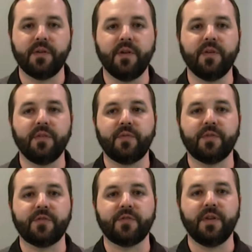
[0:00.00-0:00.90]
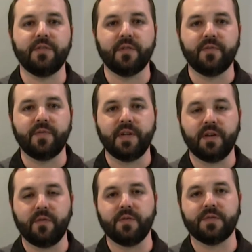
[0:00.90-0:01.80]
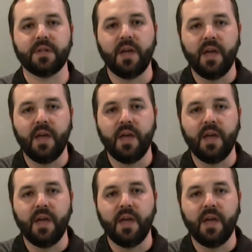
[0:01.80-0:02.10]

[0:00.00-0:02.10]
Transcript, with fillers: unit for street-driven vehicles.